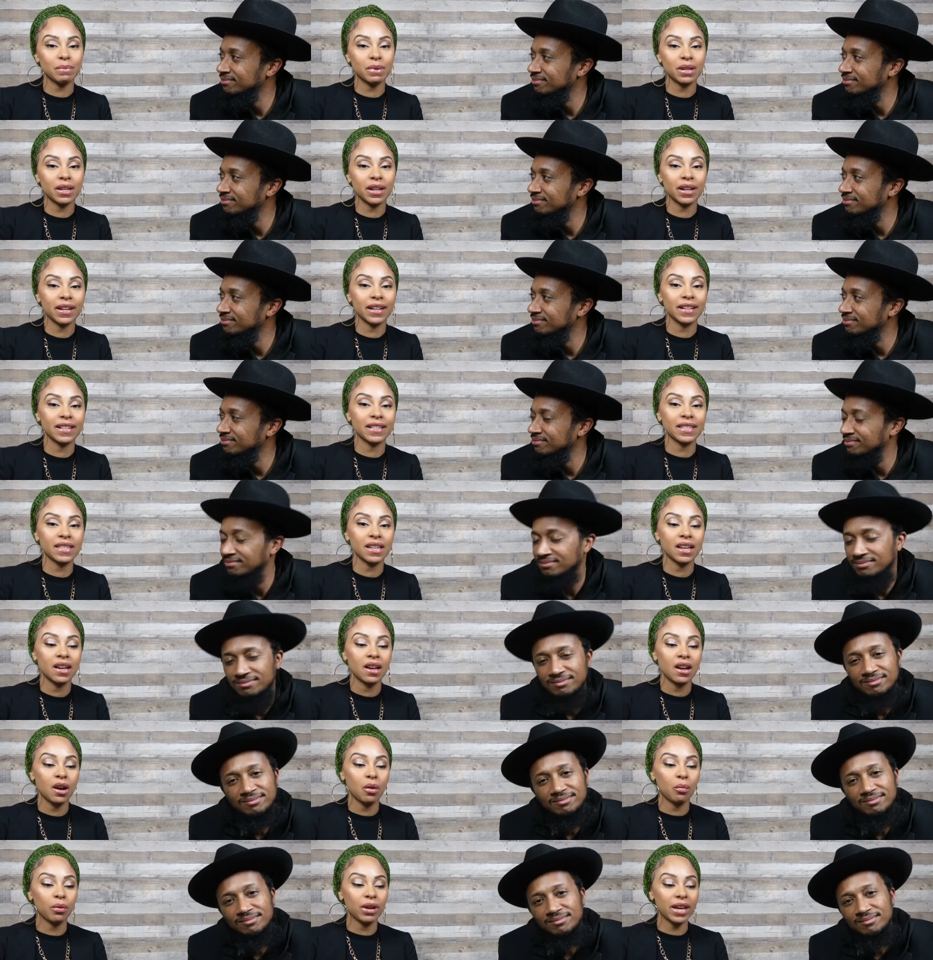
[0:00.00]
Speaker 1: because
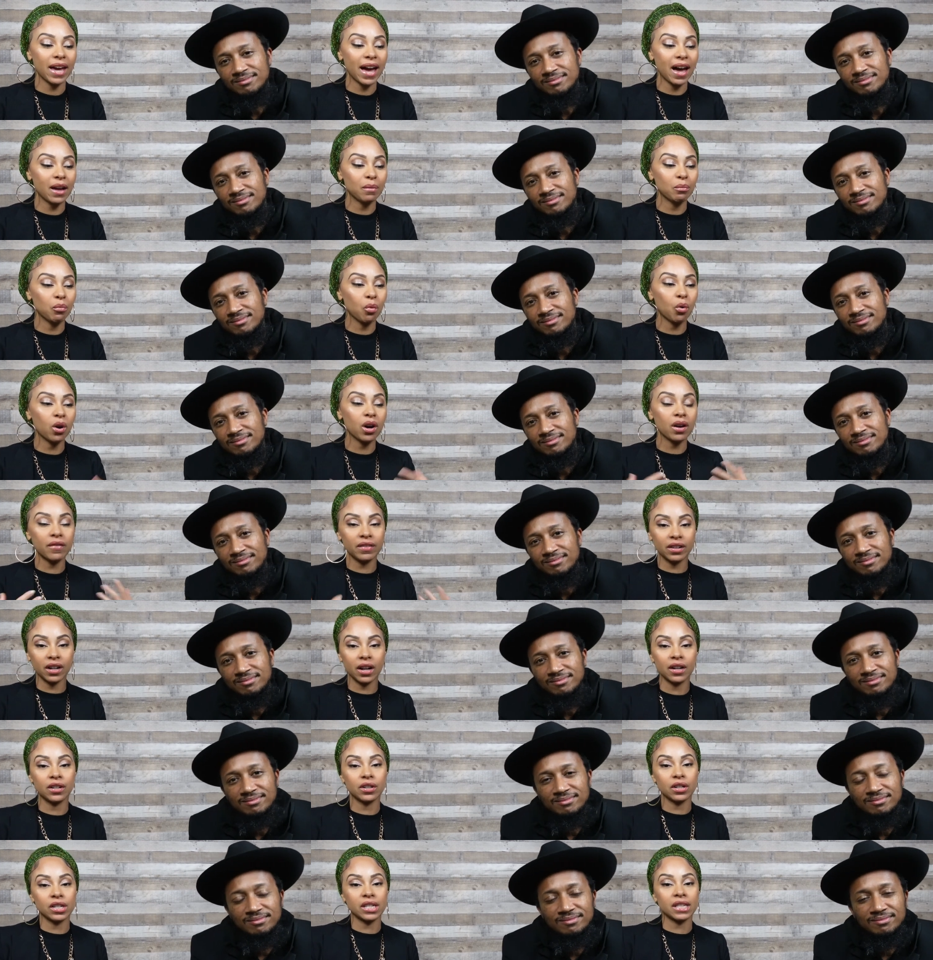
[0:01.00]
we had more of an
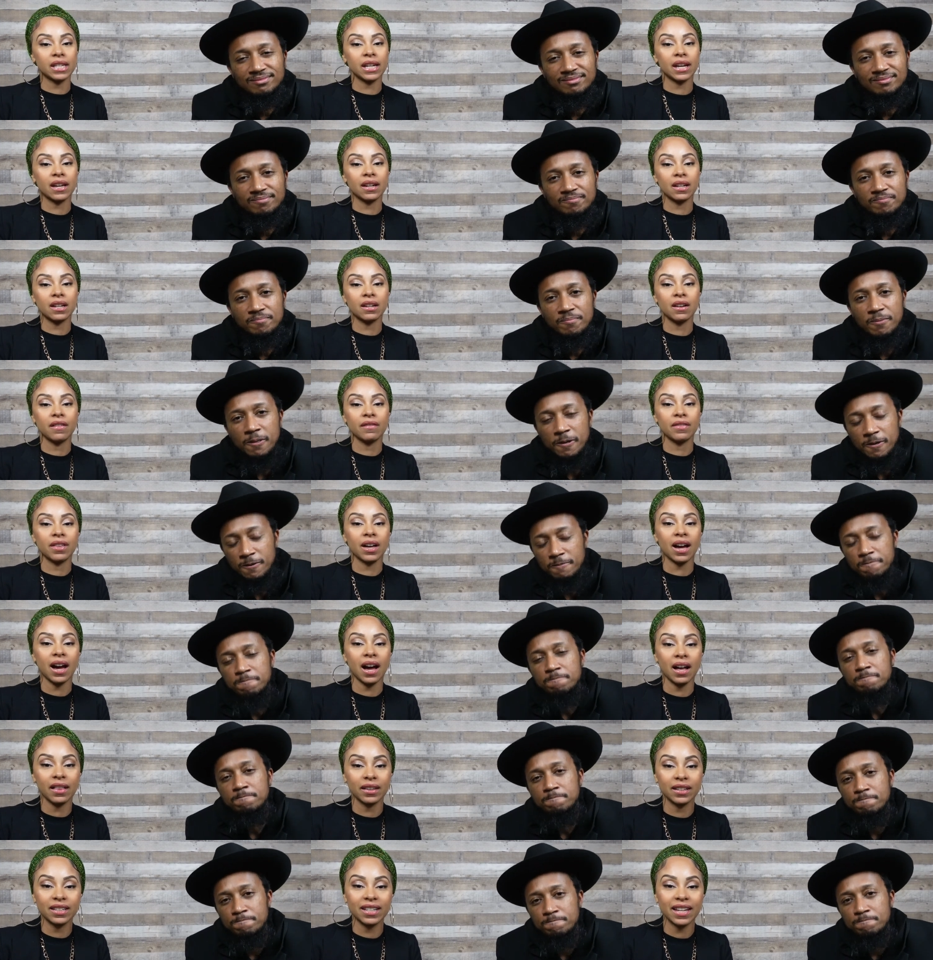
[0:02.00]
understanding of yeah. the
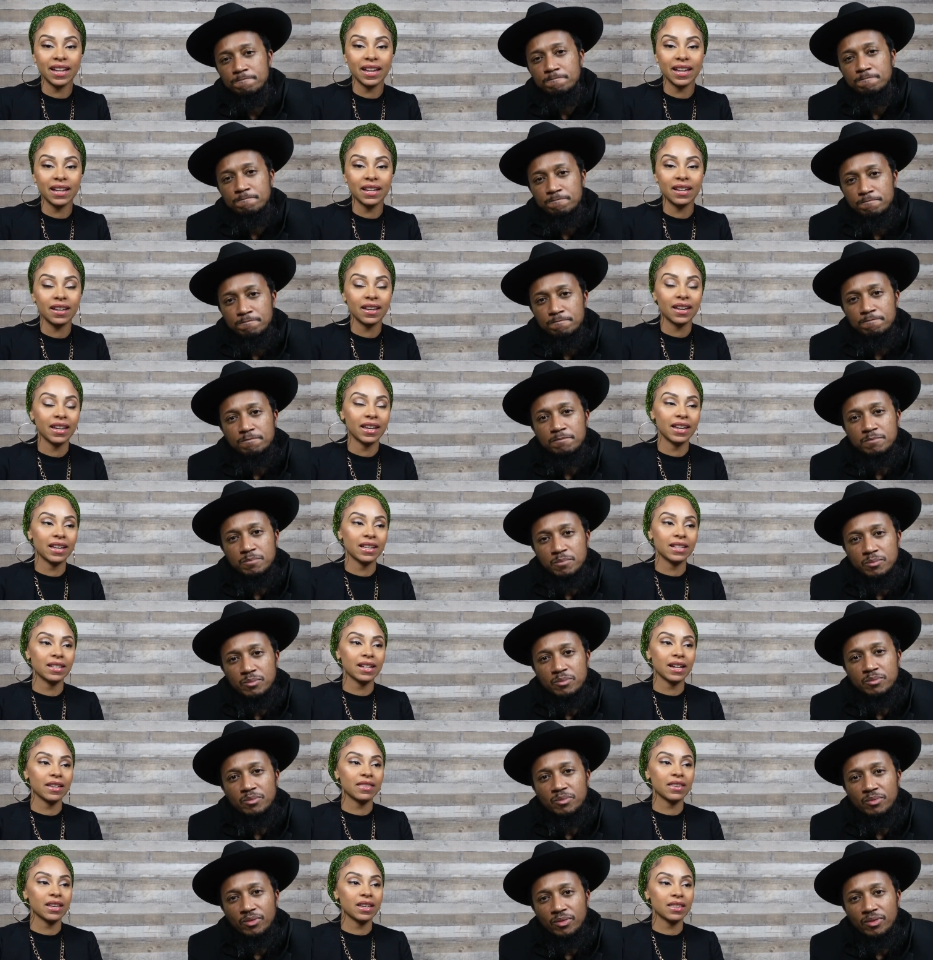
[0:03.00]
holiday. And
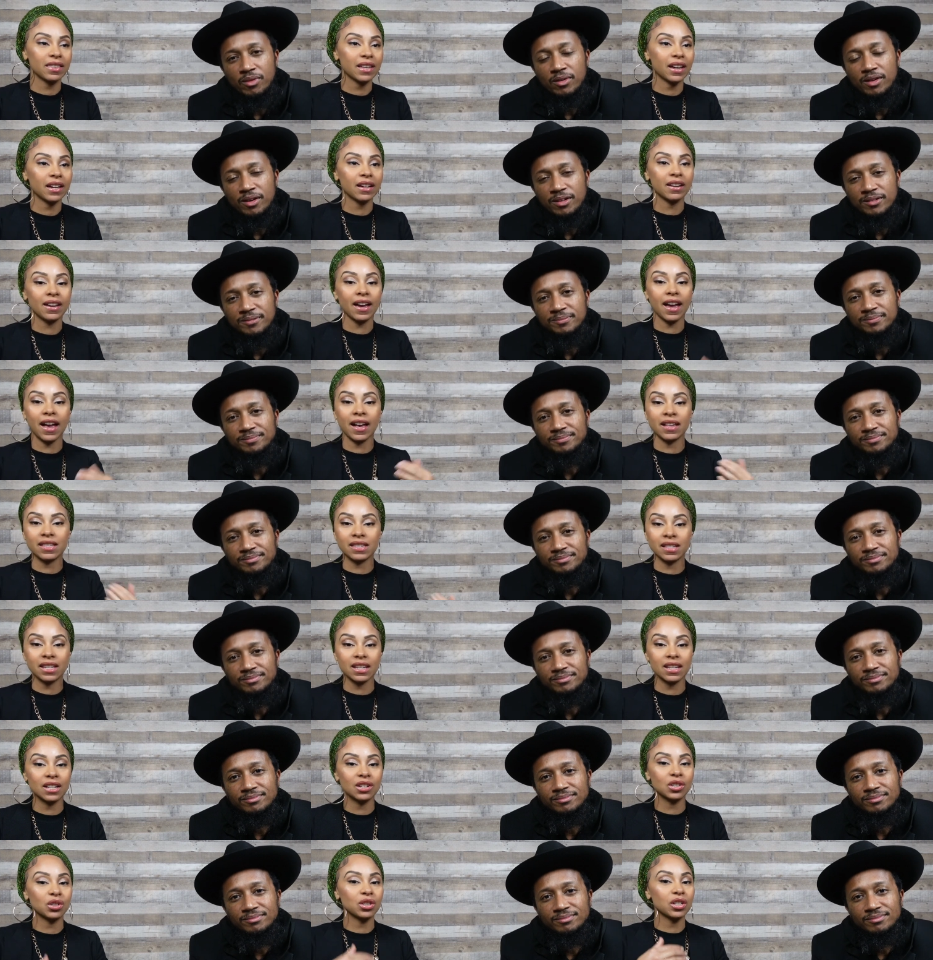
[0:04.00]
I think that as
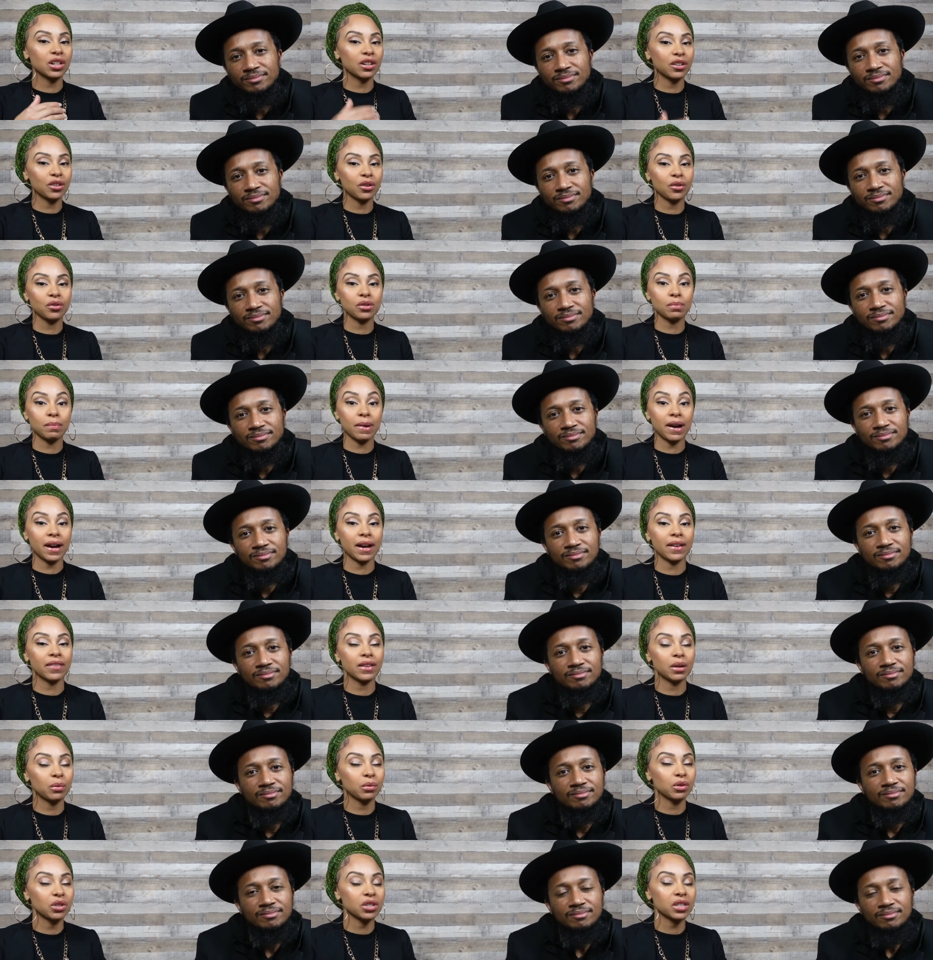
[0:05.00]
each year goes by, I
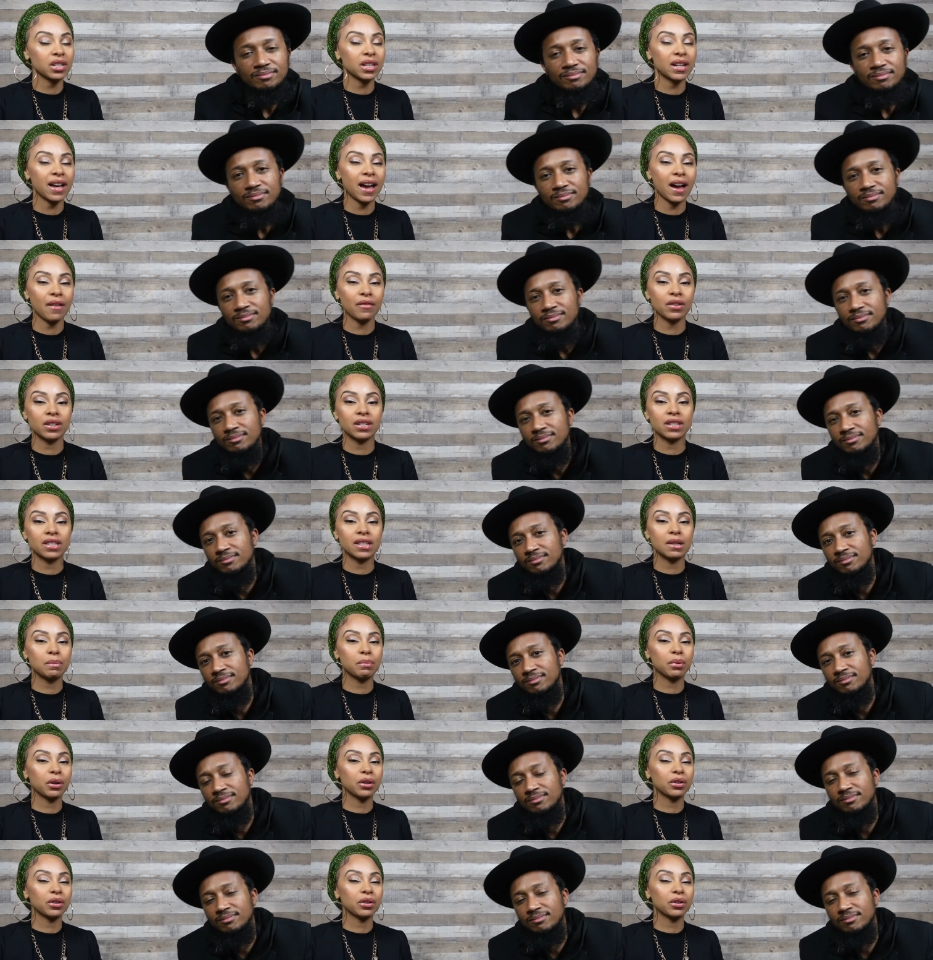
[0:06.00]
think we're just going to have a deeper